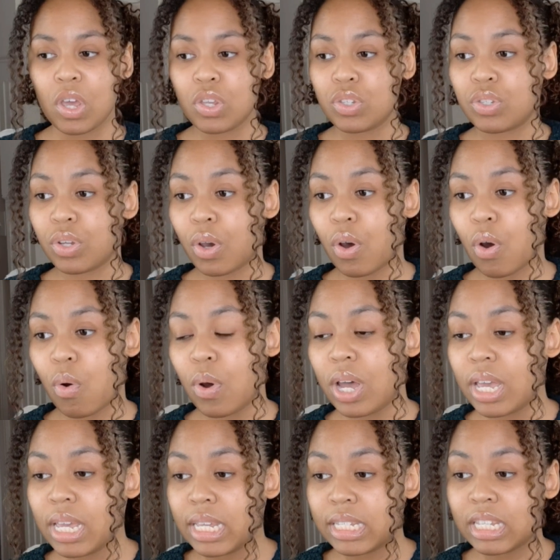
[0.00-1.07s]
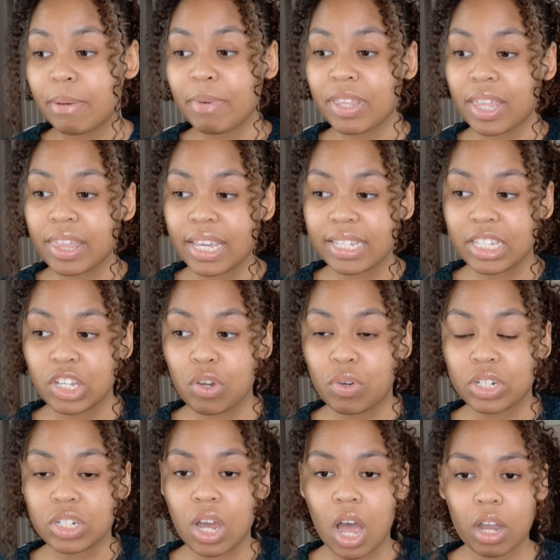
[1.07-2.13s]
So some of the things that you
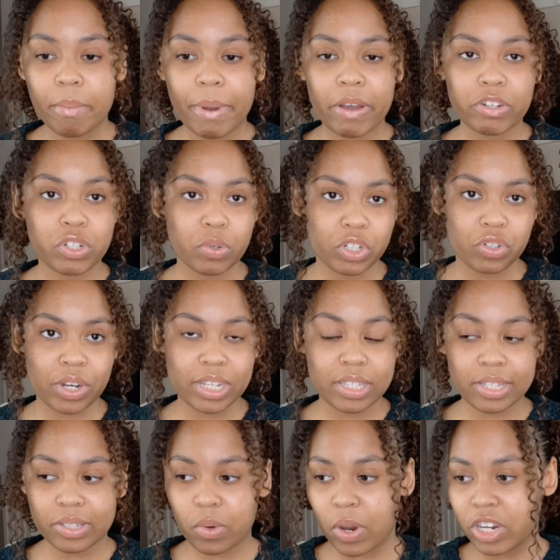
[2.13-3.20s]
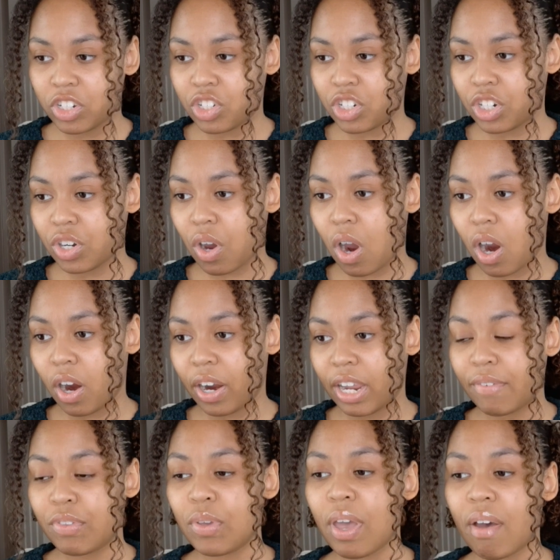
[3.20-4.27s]
can talk about to address this question are
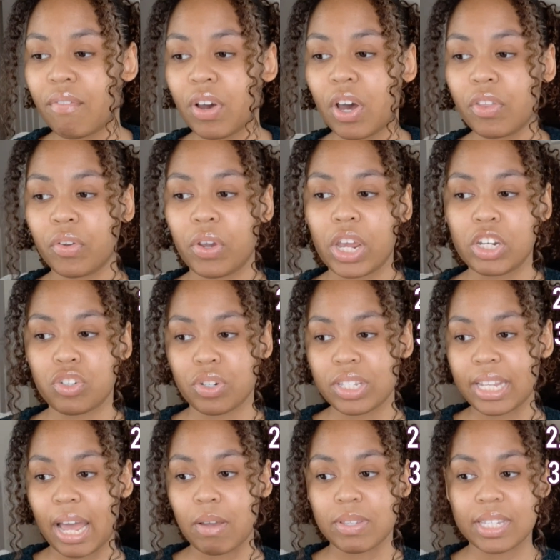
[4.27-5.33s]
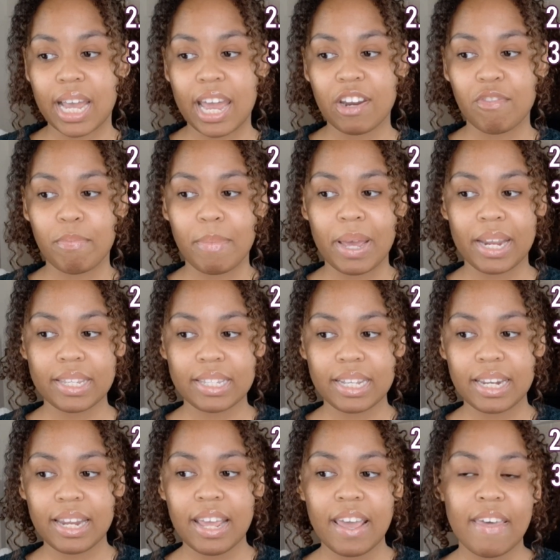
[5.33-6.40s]
if you have other interests outside of
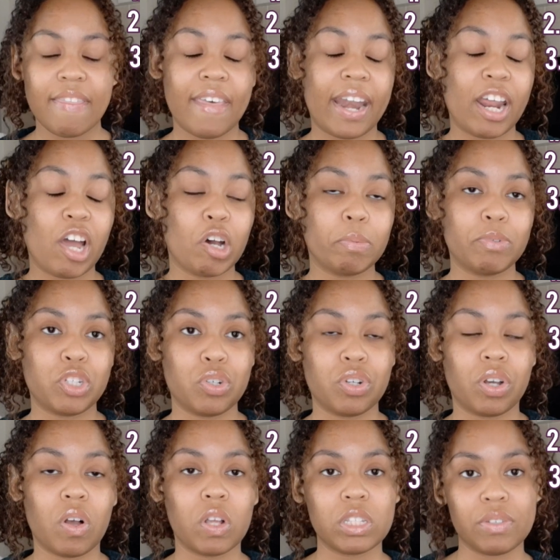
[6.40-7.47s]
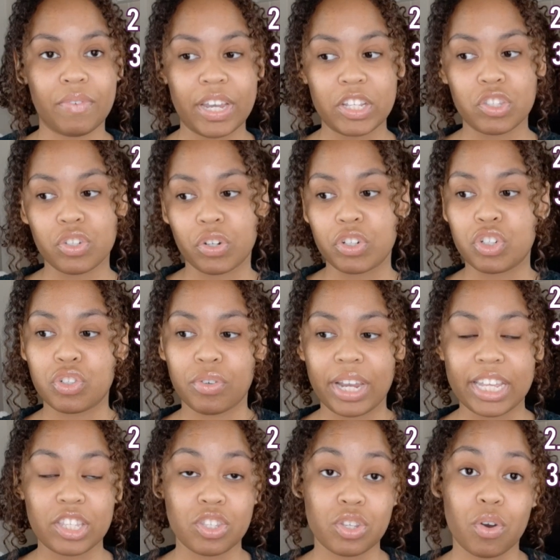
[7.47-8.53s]
medicine that helped you to cultivate certain
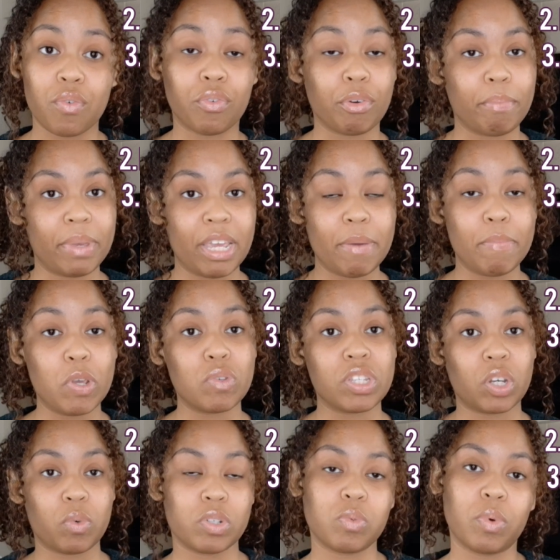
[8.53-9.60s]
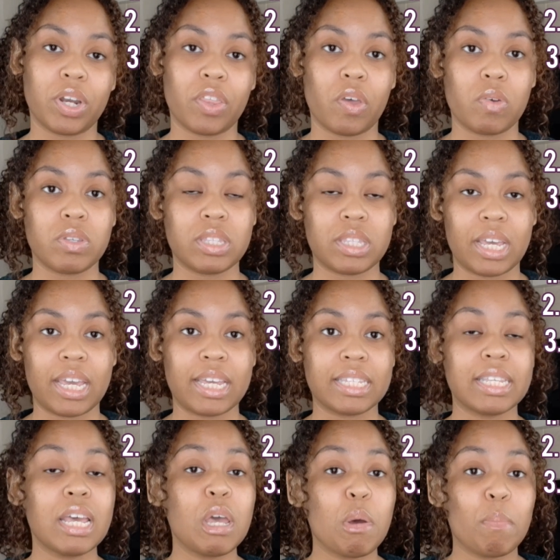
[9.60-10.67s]
traits. So for me, music was one of those things.
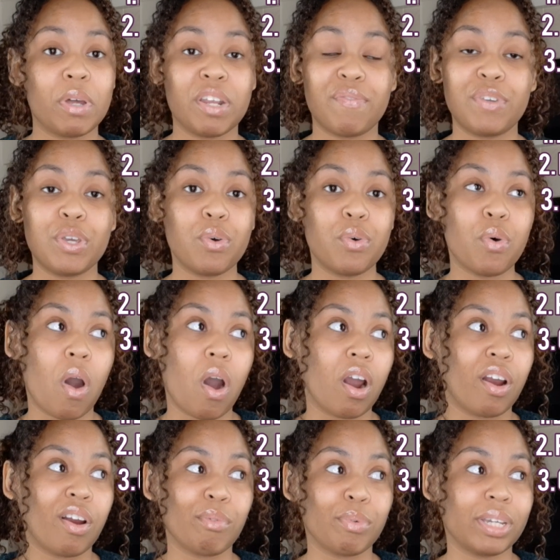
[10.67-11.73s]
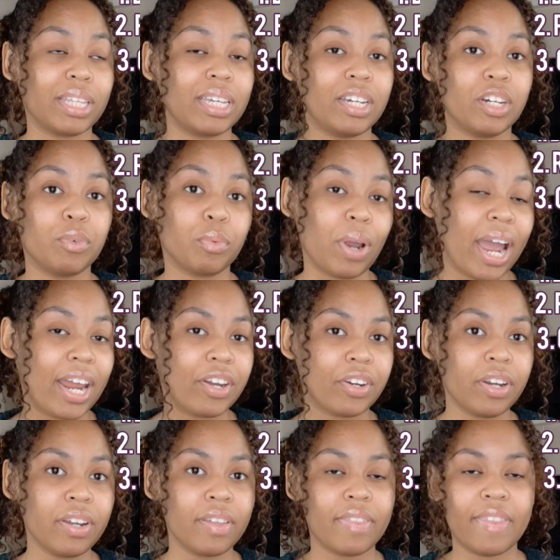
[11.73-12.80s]
But if you are a really good
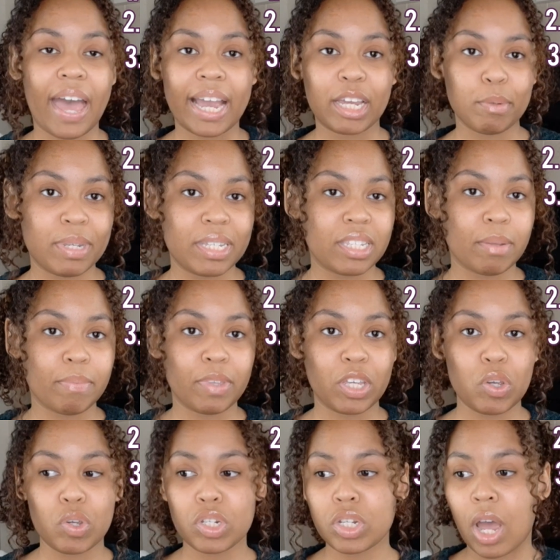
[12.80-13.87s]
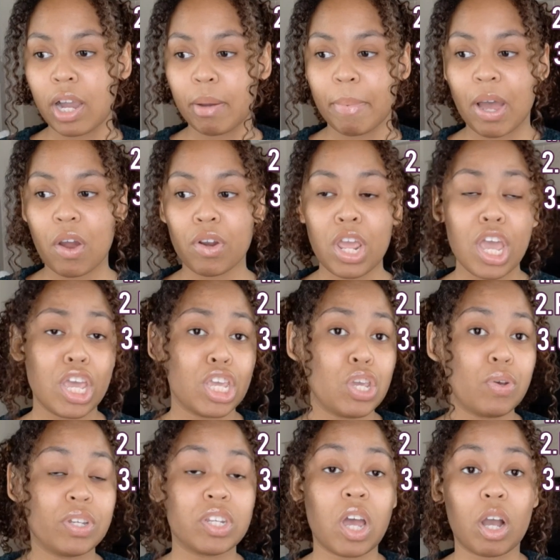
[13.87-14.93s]
writer, that something you can talk about. You
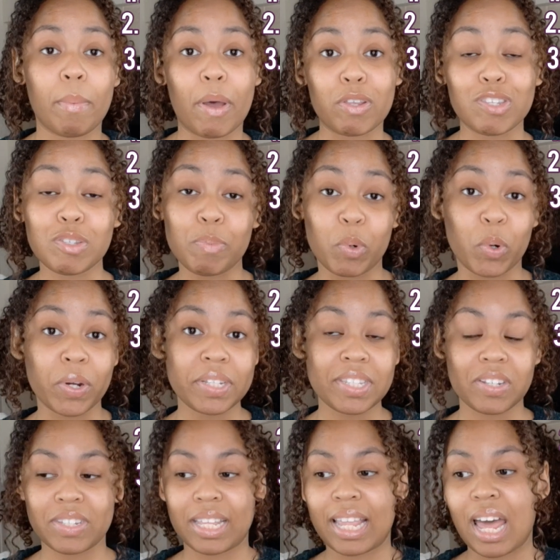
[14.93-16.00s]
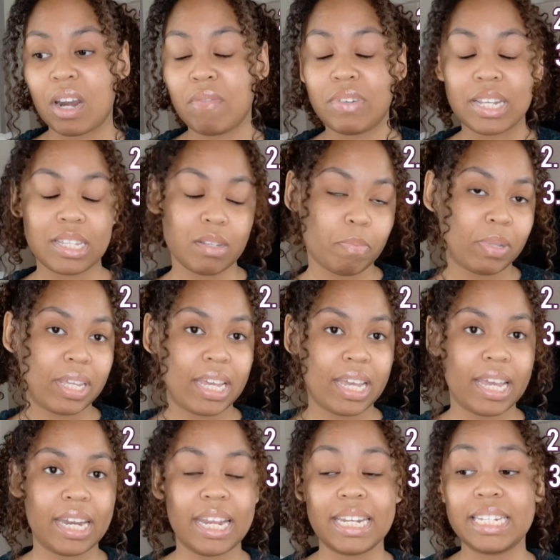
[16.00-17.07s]
could talk about sports. There's a lot of
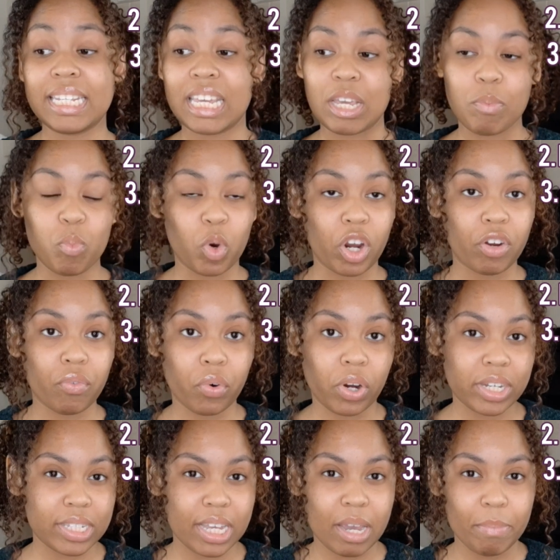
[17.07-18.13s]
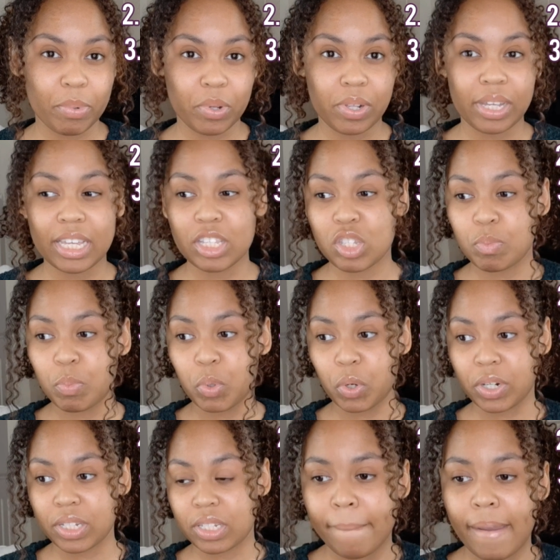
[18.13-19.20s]
discipline and teamwork, for example, in
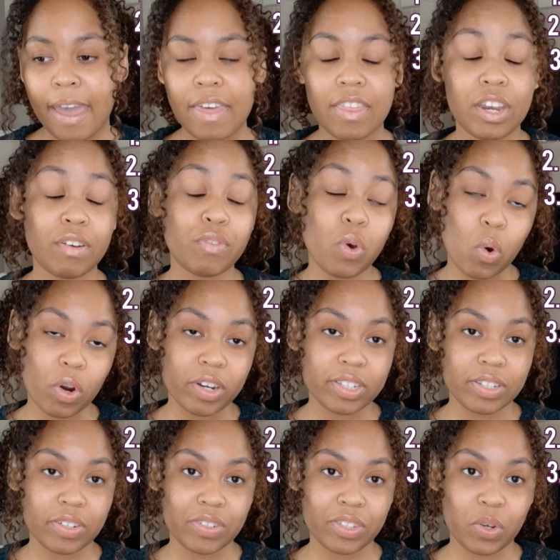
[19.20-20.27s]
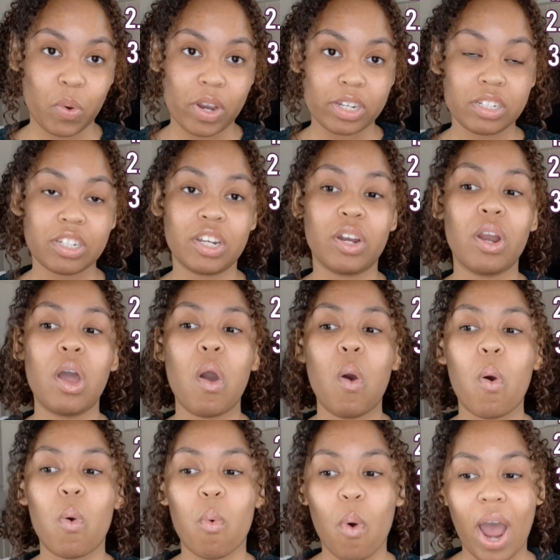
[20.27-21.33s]
sports. And then of course, there's the question,
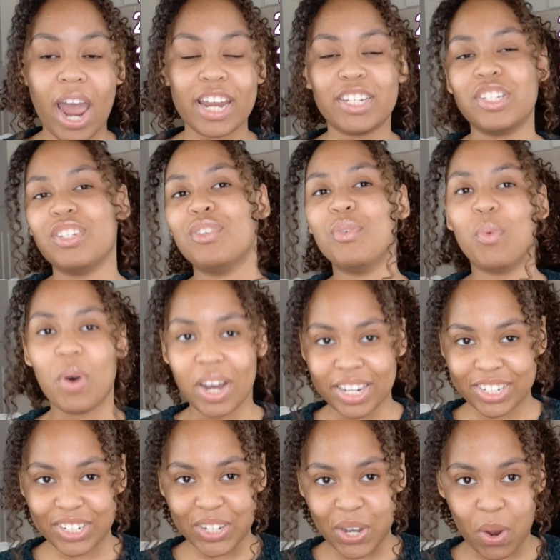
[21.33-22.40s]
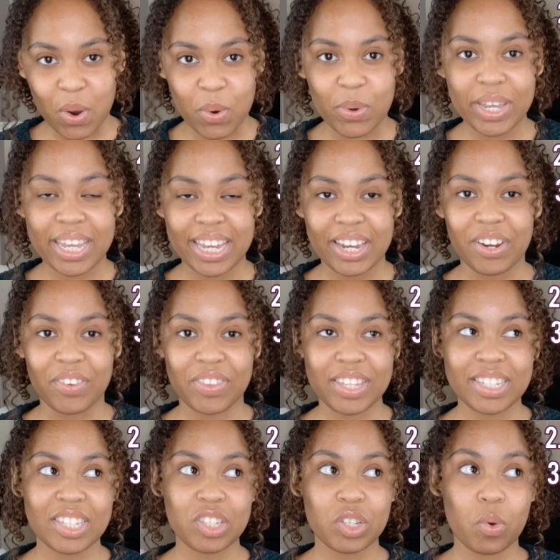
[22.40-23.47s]
why do you want to go here?
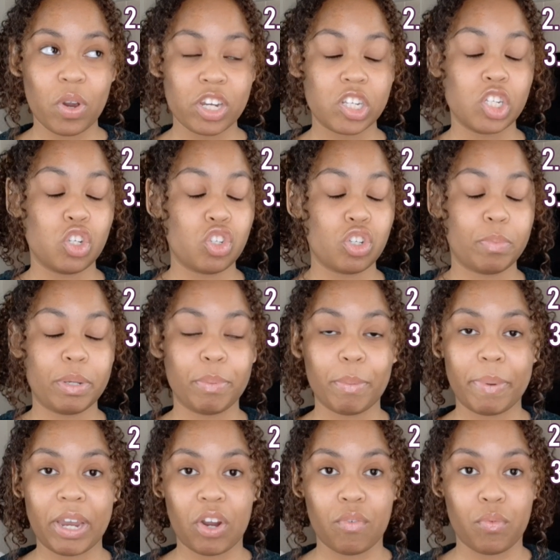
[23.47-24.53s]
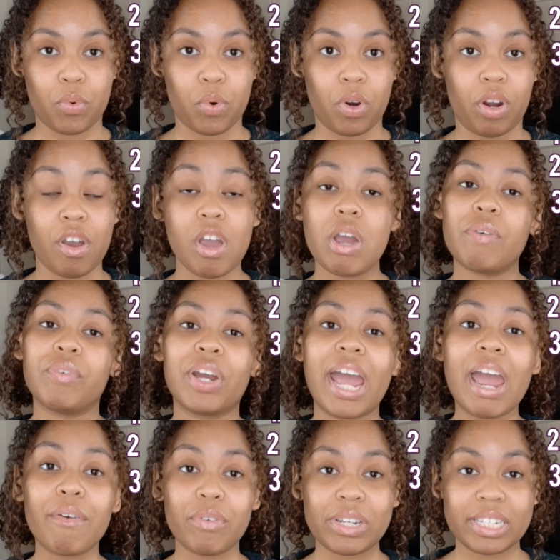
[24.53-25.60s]
This is a question you should be prepared for
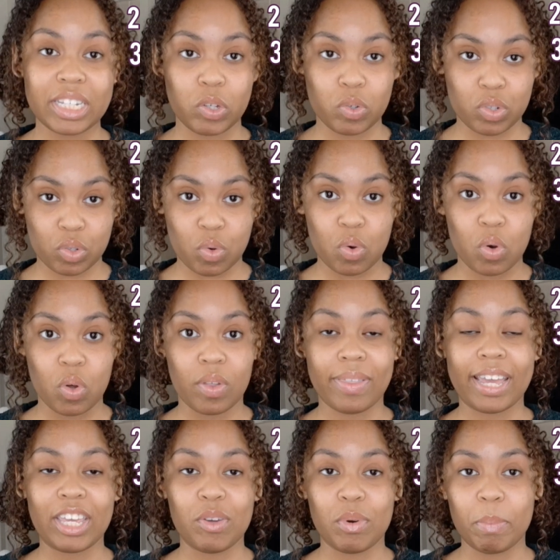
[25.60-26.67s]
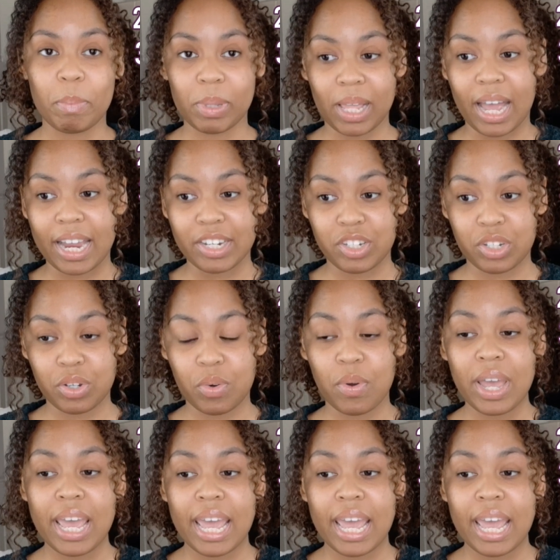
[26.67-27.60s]
every single school that you apply to.